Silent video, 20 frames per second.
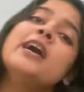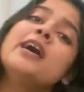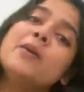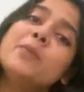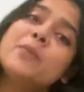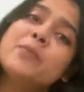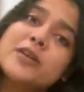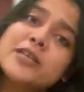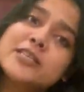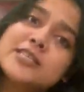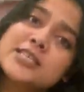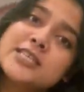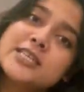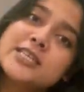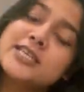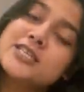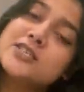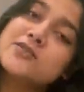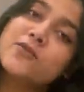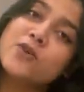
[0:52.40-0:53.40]
present
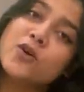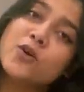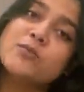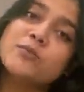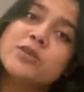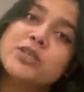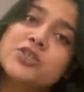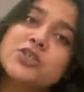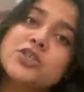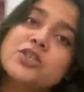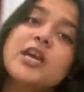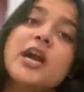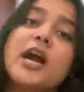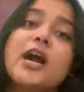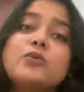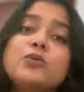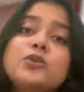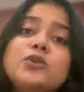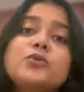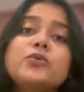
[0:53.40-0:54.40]
tense formation,
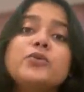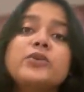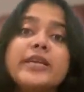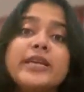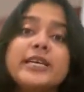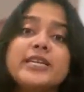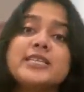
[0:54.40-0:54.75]
how do you create